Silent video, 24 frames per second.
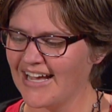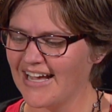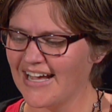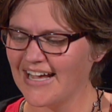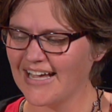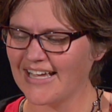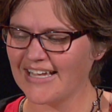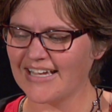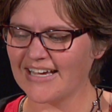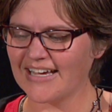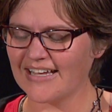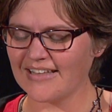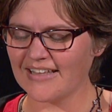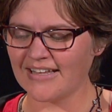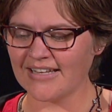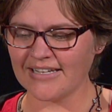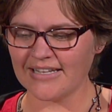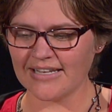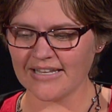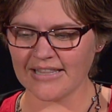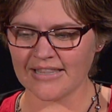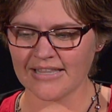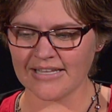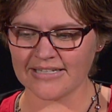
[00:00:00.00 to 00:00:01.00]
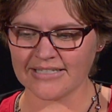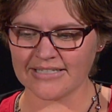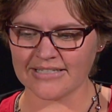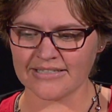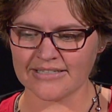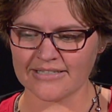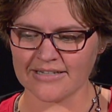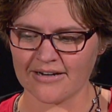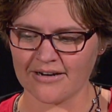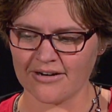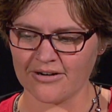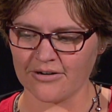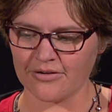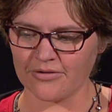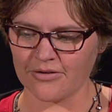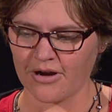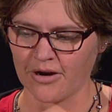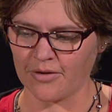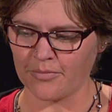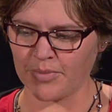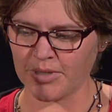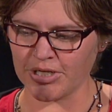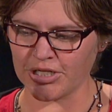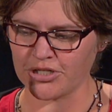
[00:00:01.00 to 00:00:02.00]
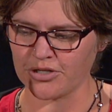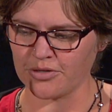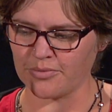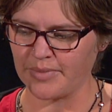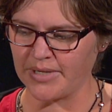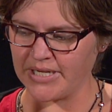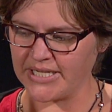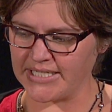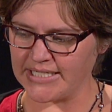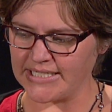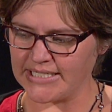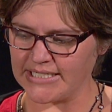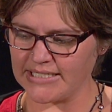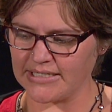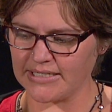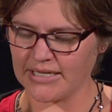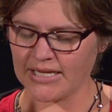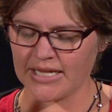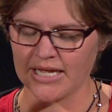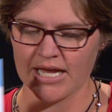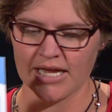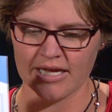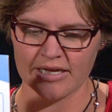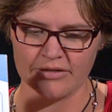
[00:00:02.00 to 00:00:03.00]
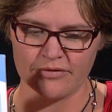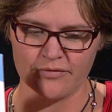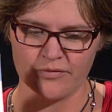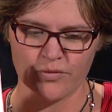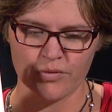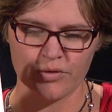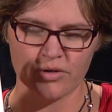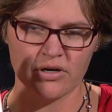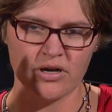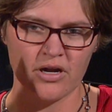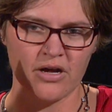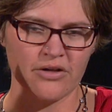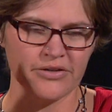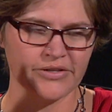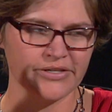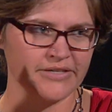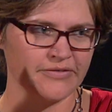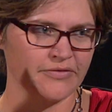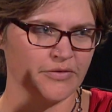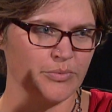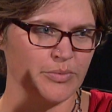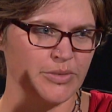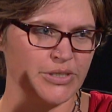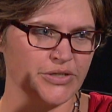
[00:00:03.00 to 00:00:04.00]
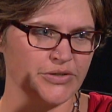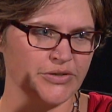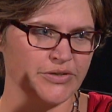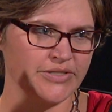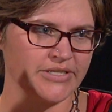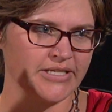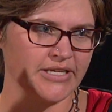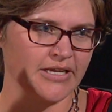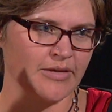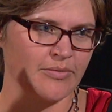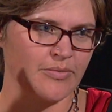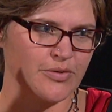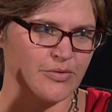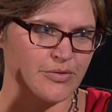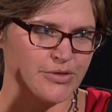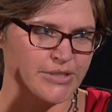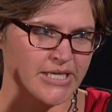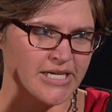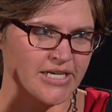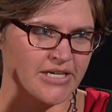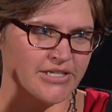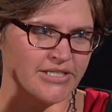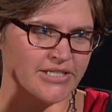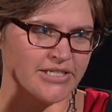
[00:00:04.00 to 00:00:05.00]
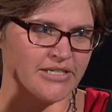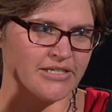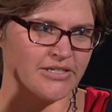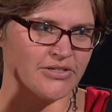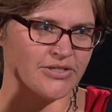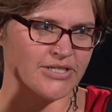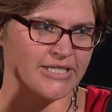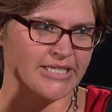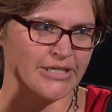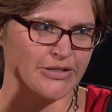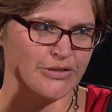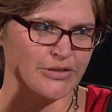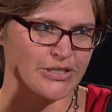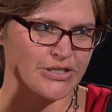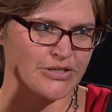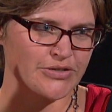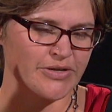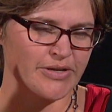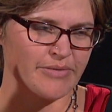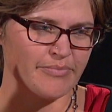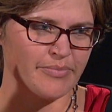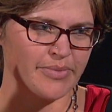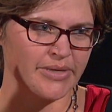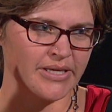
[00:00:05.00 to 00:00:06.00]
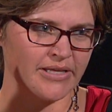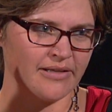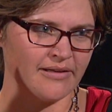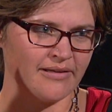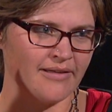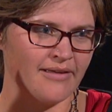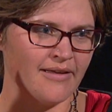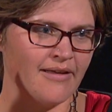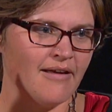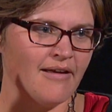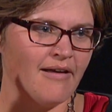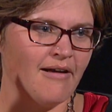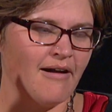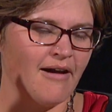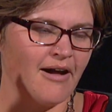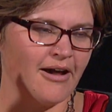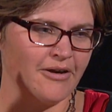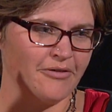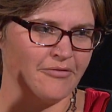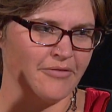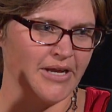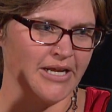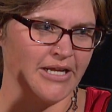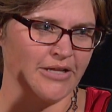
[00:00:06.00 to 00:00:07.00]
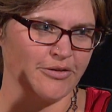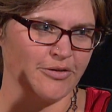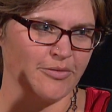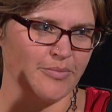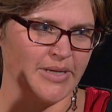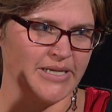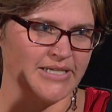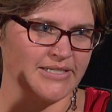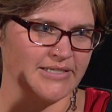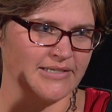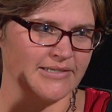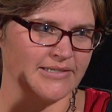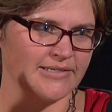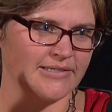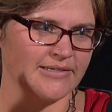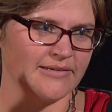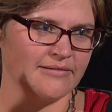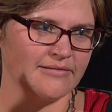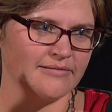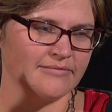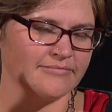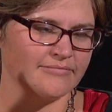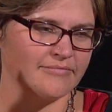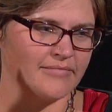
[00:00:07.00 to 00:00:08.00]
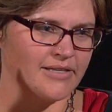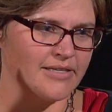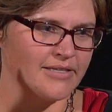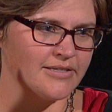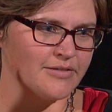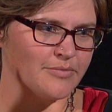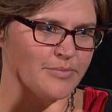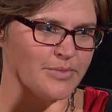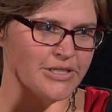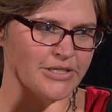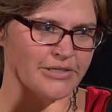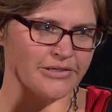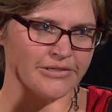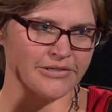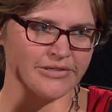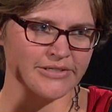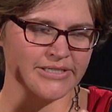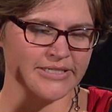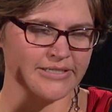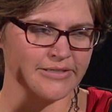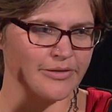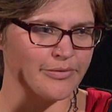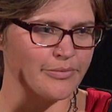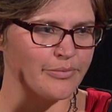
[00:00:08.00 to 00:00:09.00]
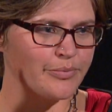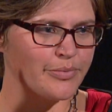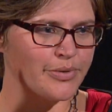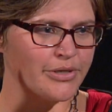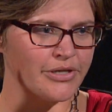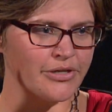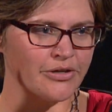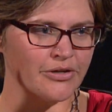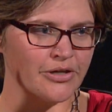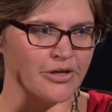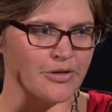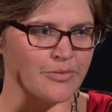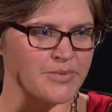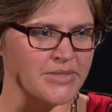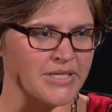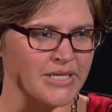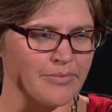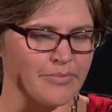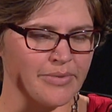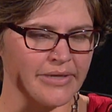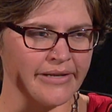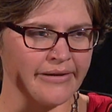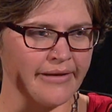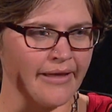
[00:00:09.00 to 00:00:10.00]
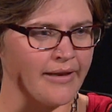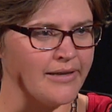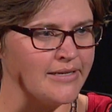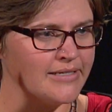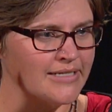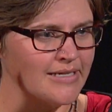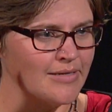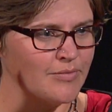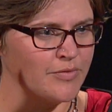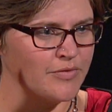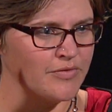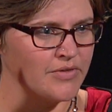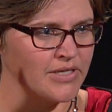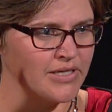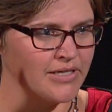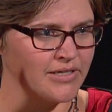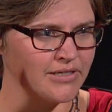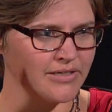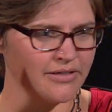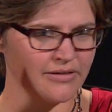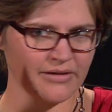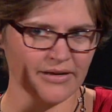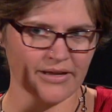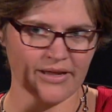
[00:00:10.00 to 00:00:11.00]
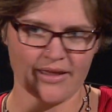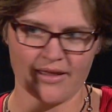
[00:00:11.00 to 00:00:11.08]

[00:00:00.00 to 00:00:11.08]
Yeah, this is our picture-based guide for all the different materials that can be recycled in your single stream bin on a regular basis. So these are materials to put in your curbside bin any time of the year.